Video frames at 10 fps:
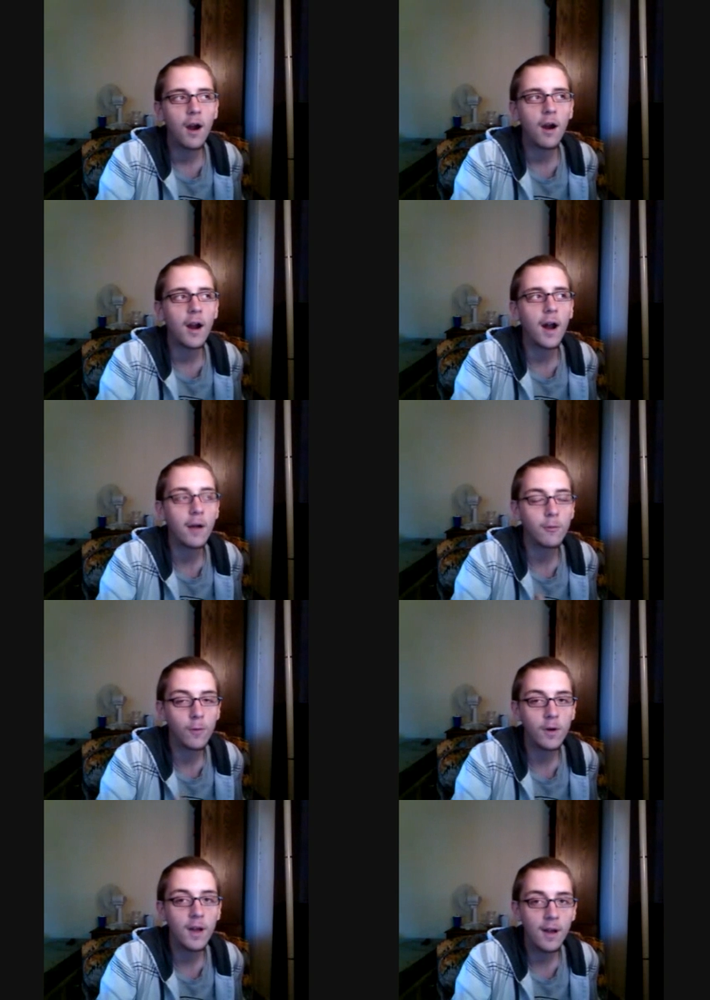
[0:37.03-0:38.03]
All right, I
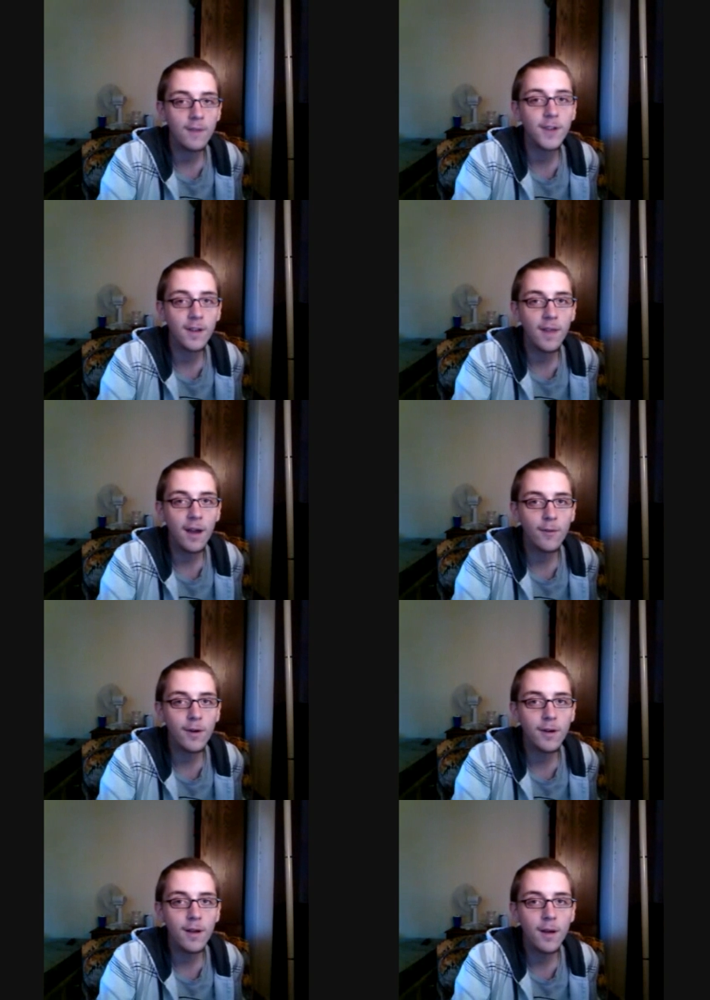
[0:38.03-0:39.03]
would have done that
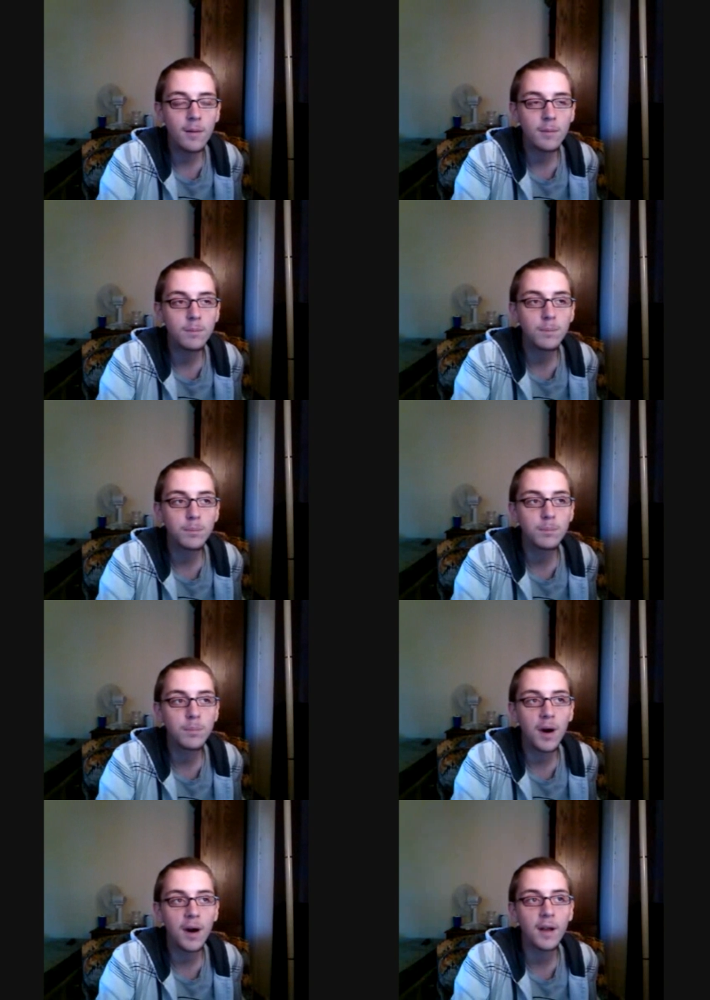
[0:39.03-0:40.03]
one,
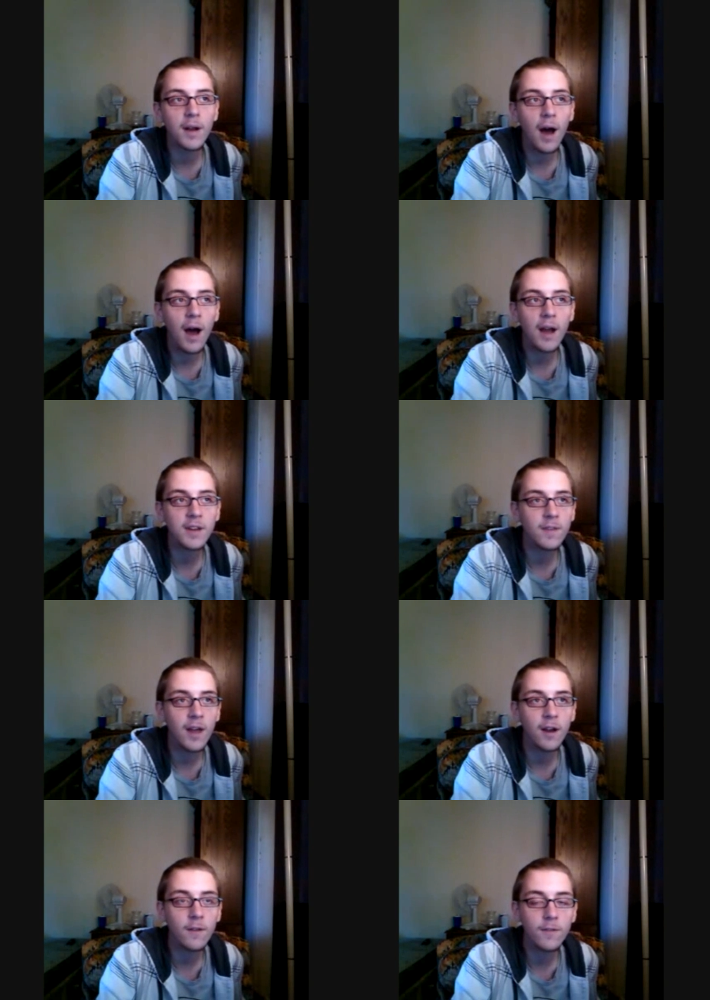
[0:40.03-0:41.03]
but I did
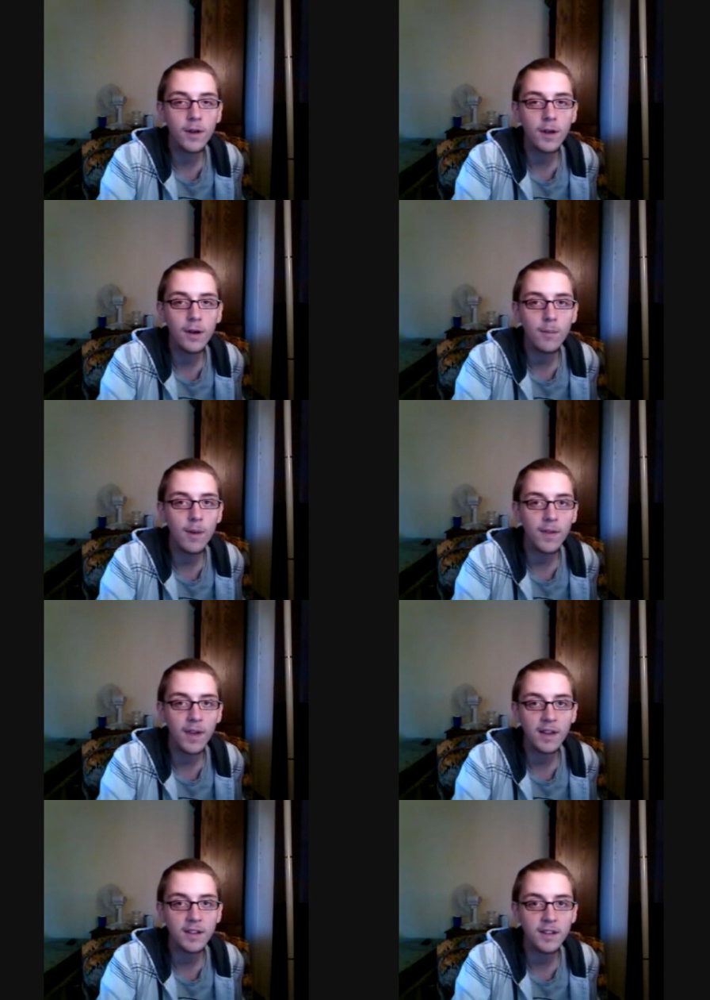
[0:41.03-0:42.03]
that other video about the
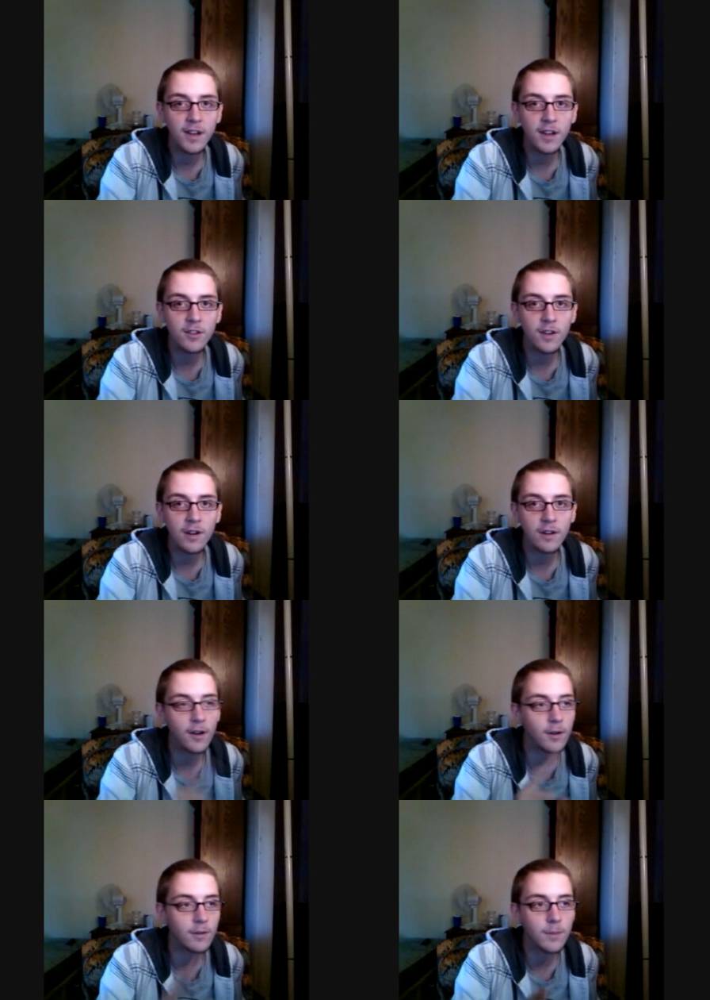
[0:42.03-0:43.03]
gay teenager, and
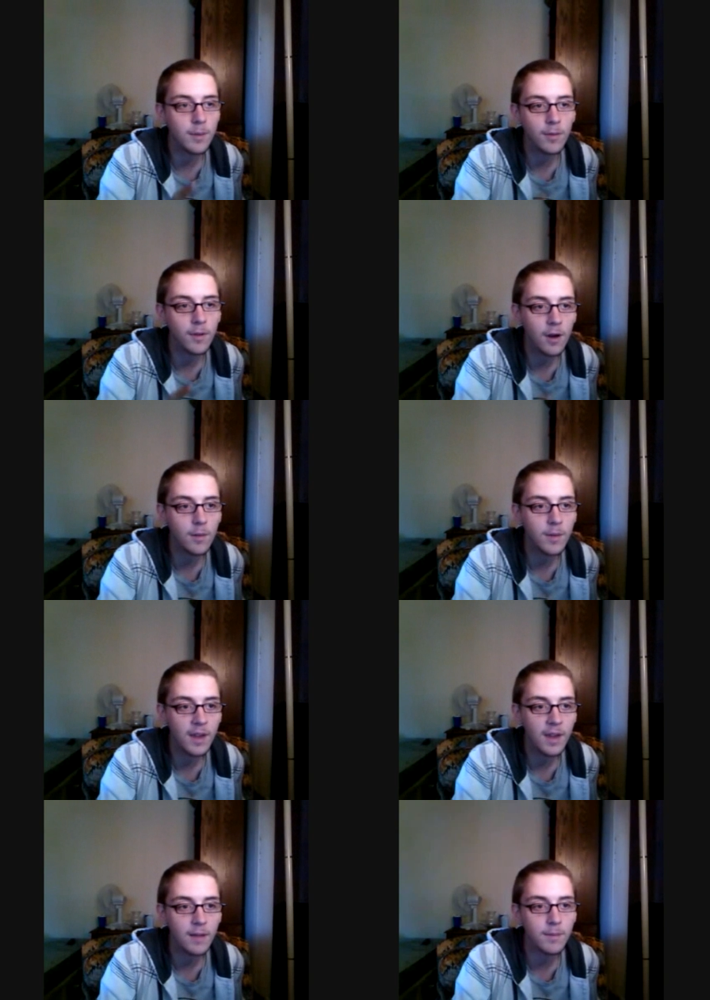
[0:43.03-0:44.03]
I don't want people to call me
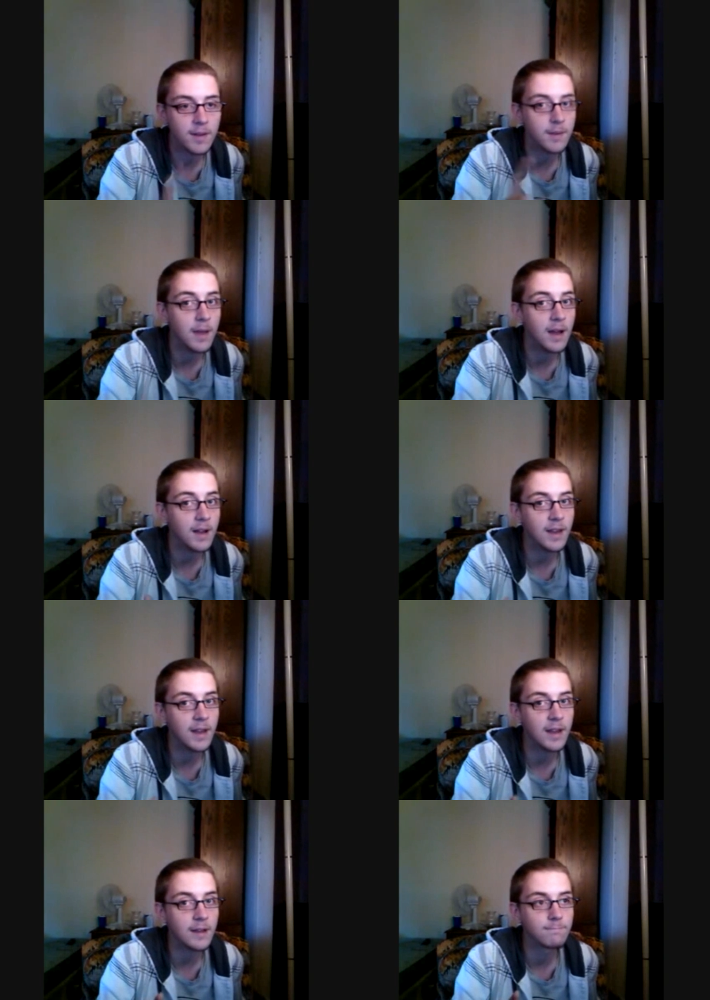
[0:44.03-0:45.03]
gay because I'm not
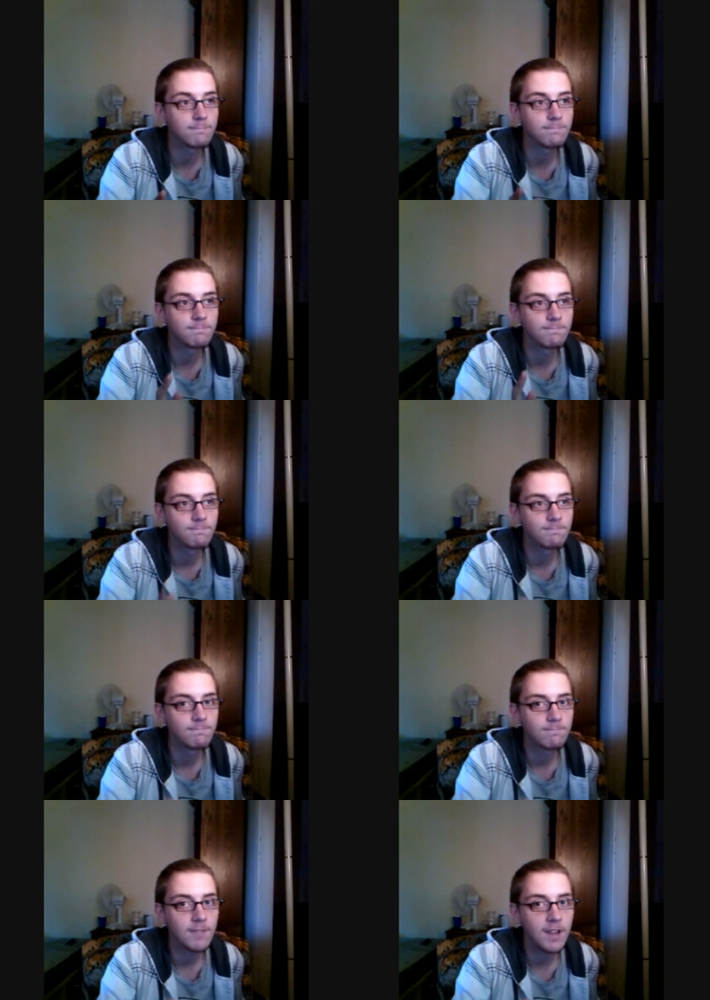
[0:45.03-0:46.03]
gay.
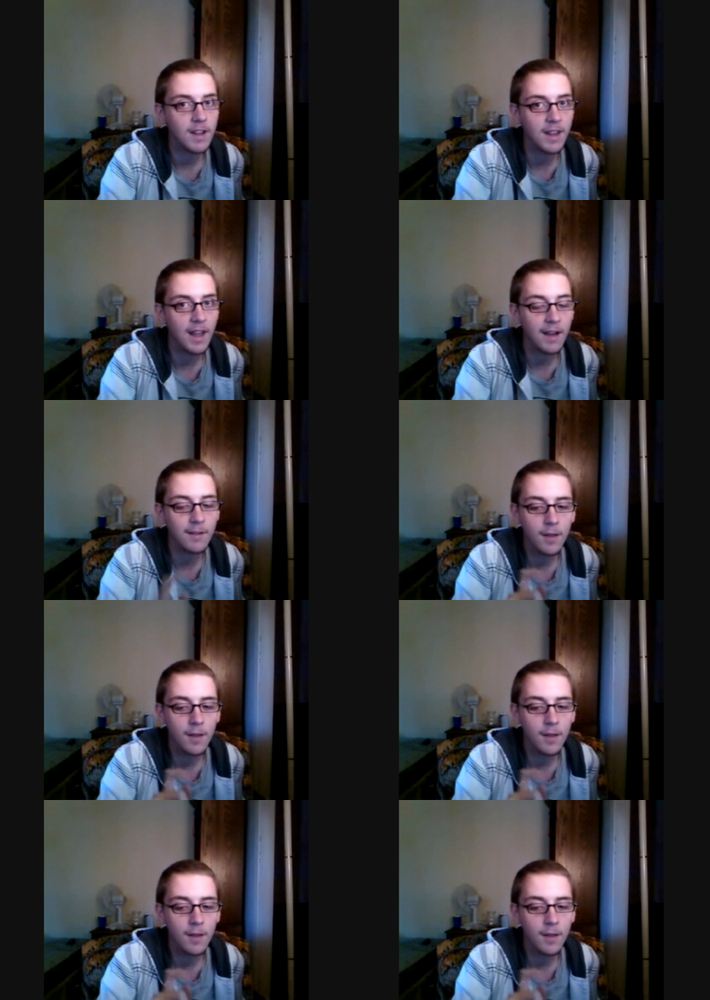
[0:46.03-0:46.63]
Yeah.